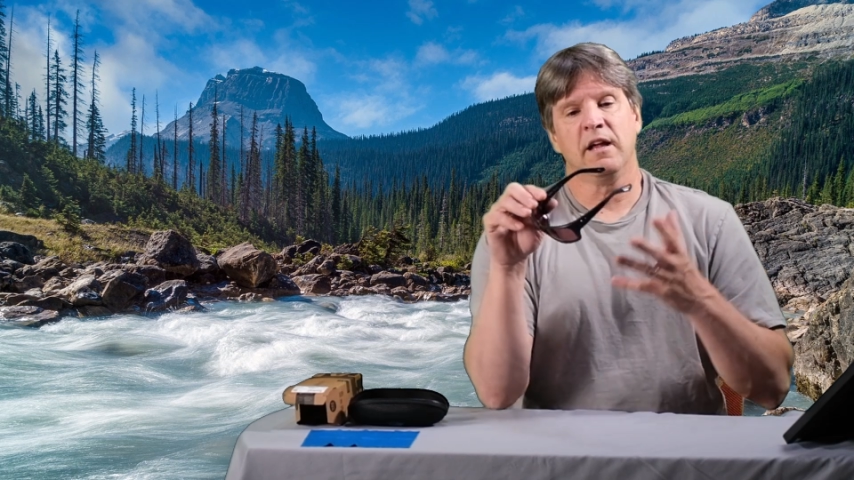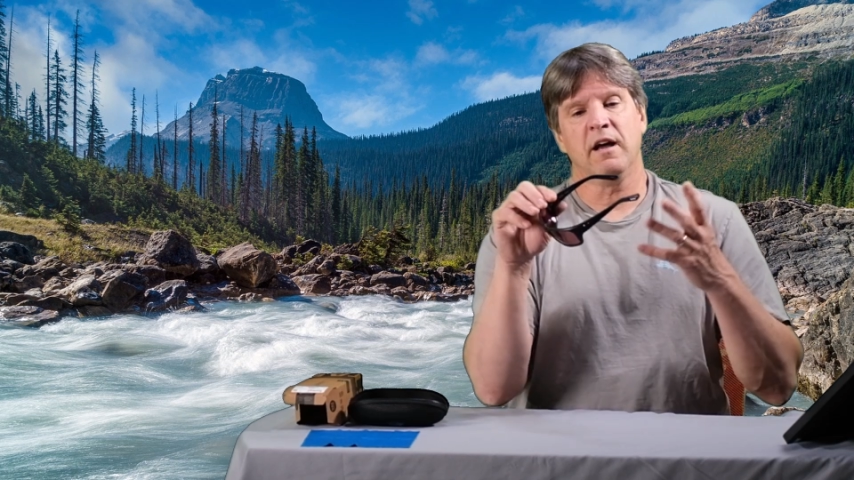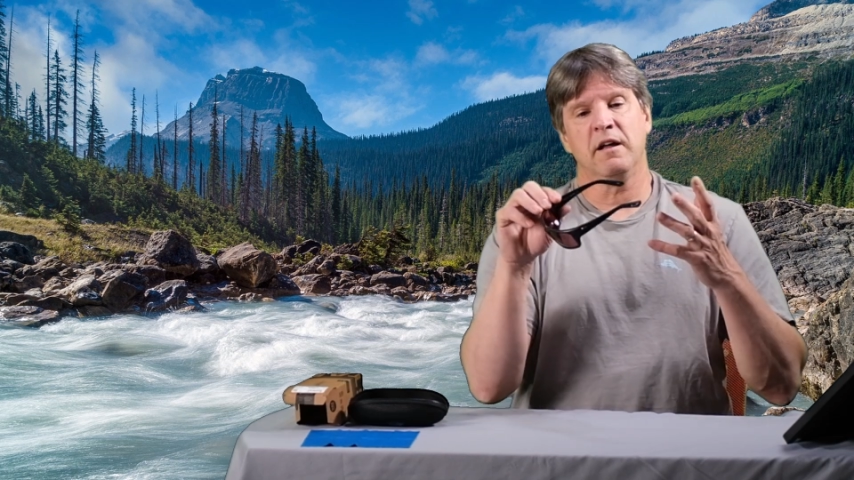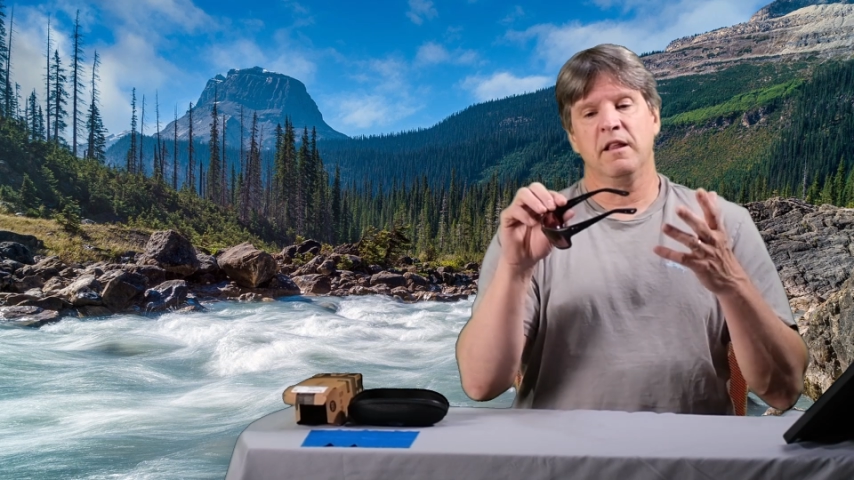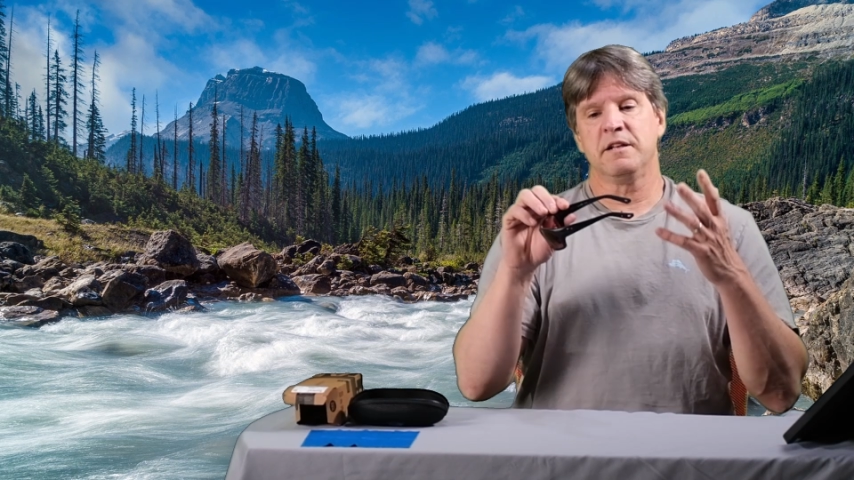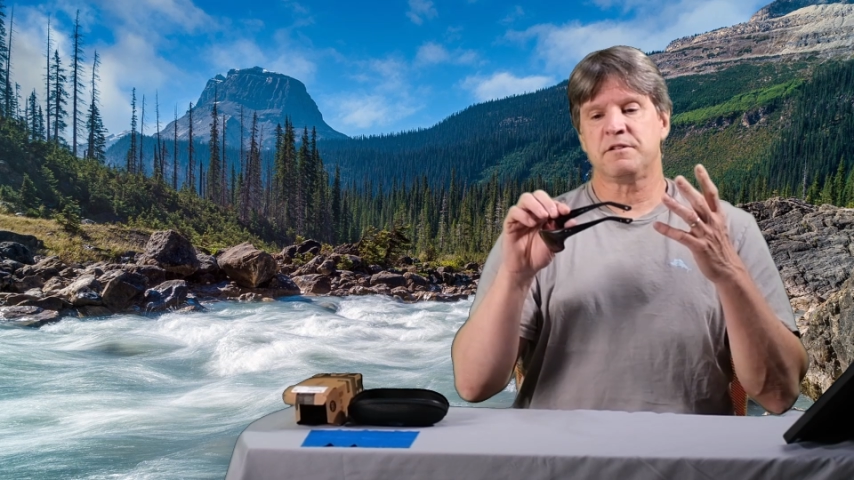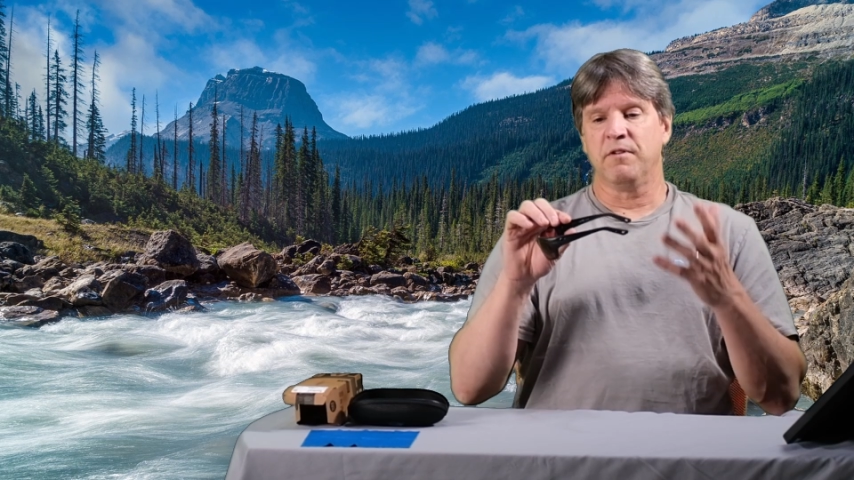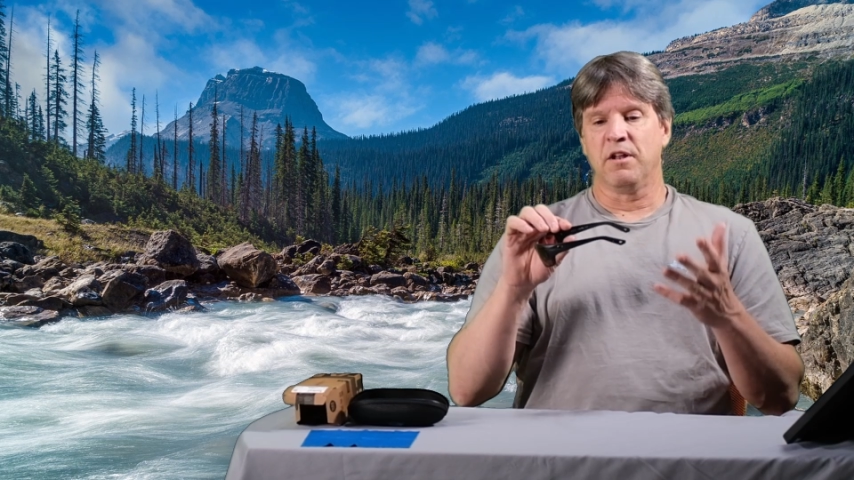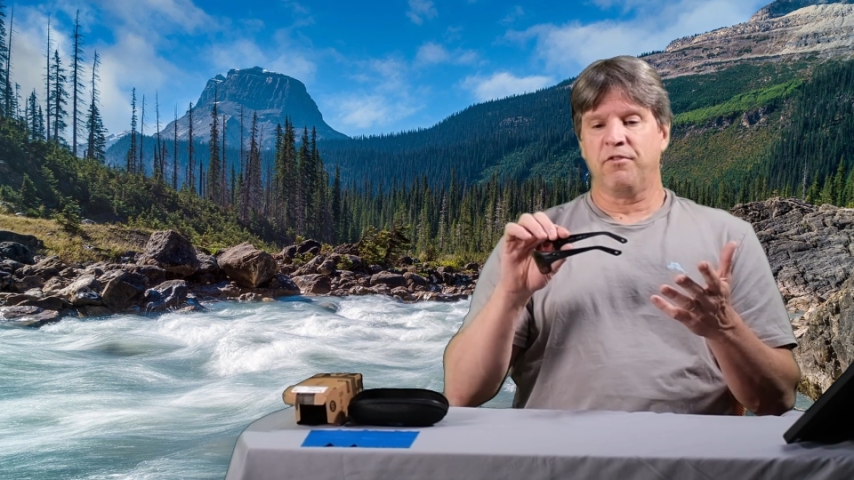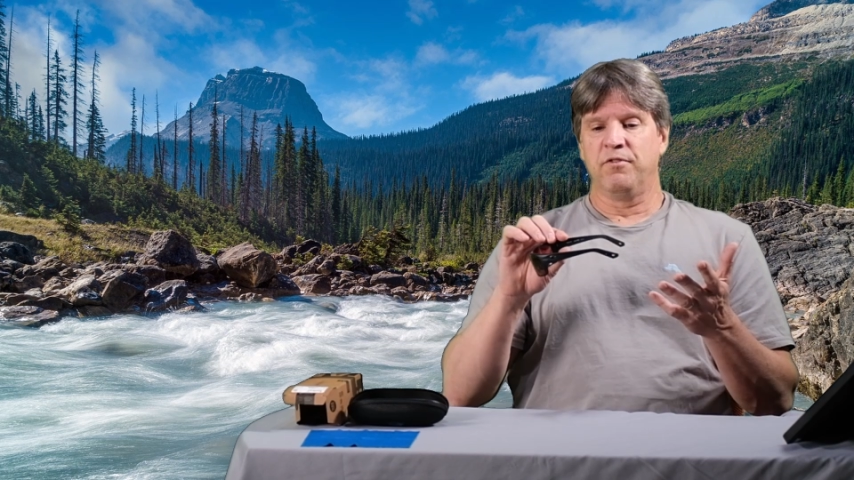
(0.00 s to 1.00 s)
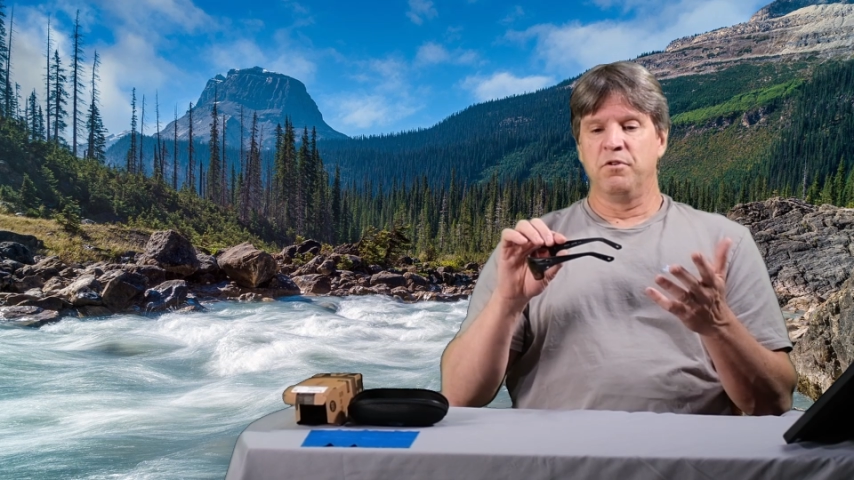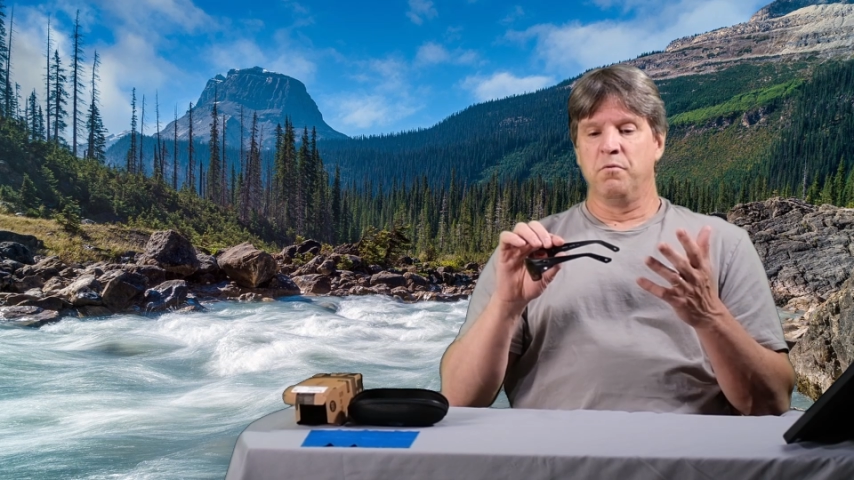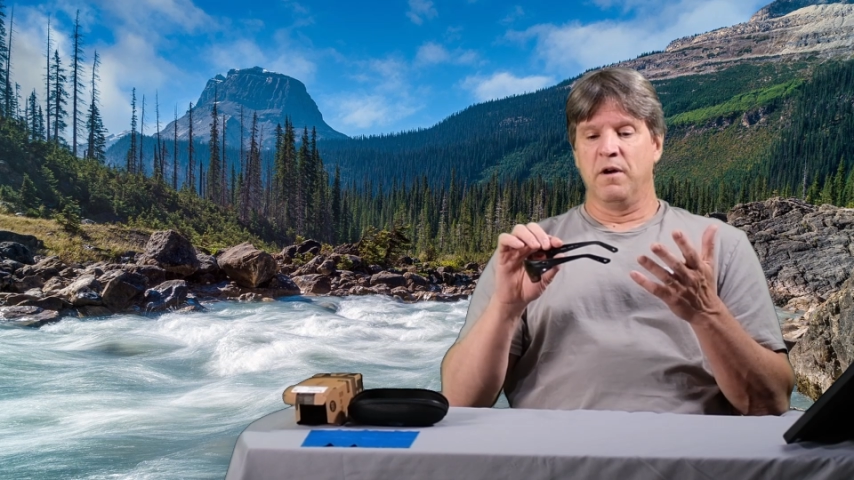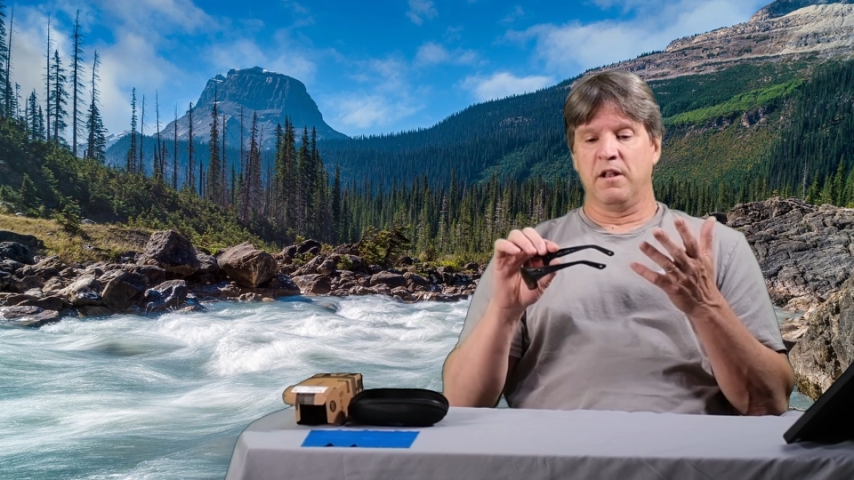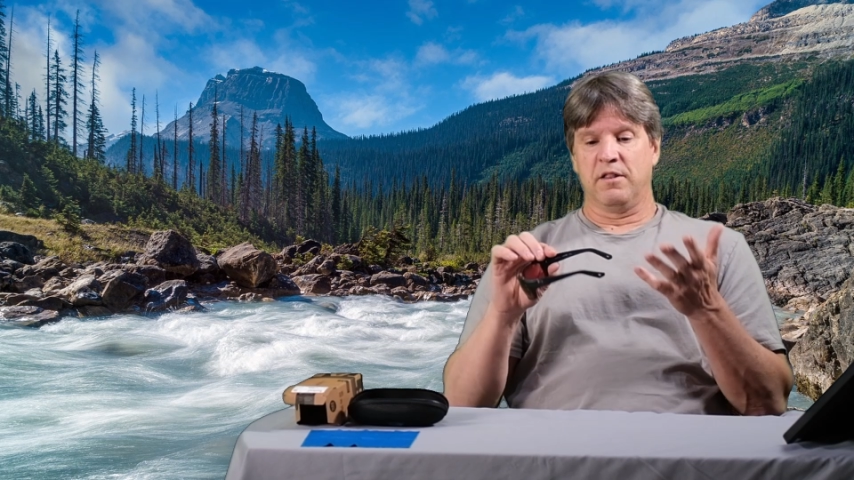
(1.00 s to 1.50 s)
let's run through
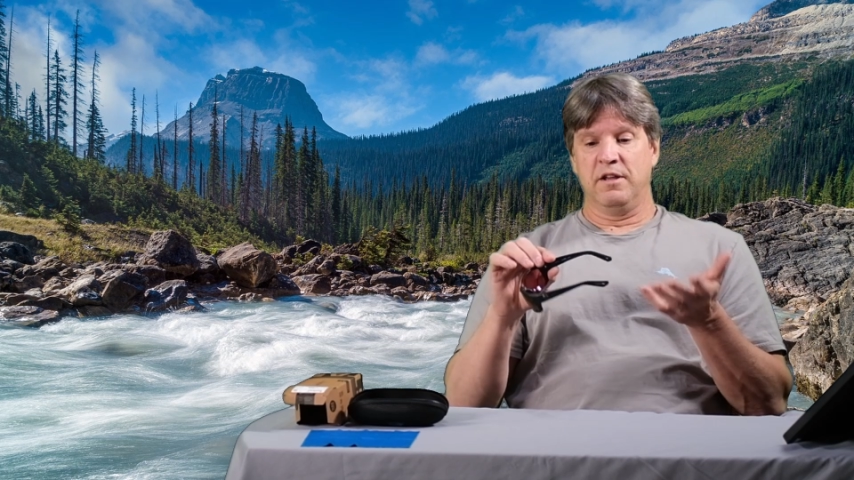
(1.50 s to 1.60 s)
what